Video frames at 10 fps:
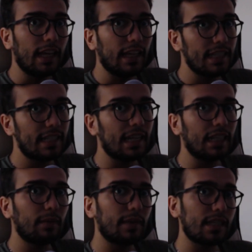Is the
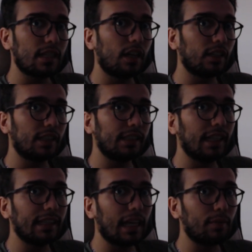enemy gonna
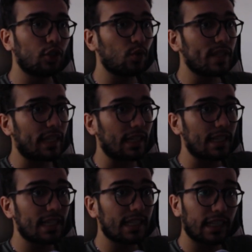deal damage using
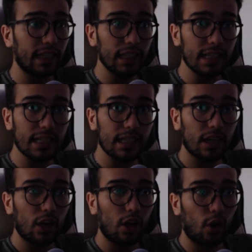skills
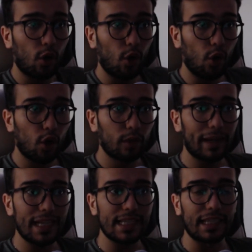or
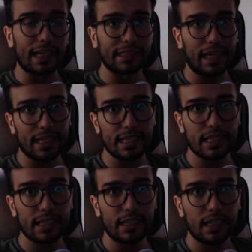basic
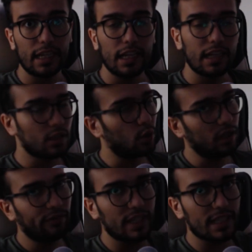attacks? So
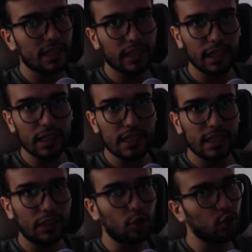if it's skills,
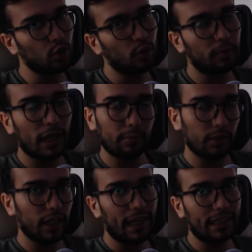then you should go
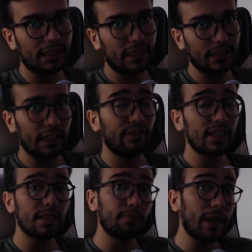buy antique. If
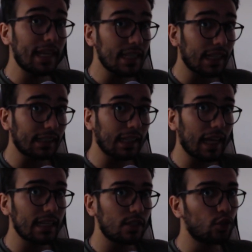it's basic
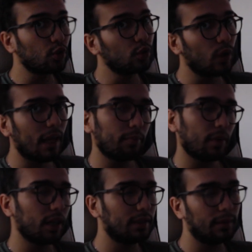attacks, you should go and
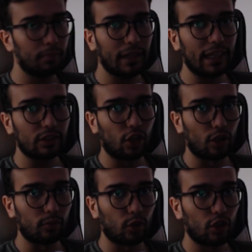buy the blade
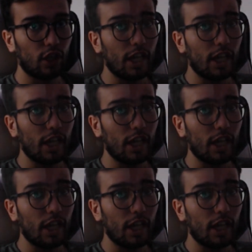armor.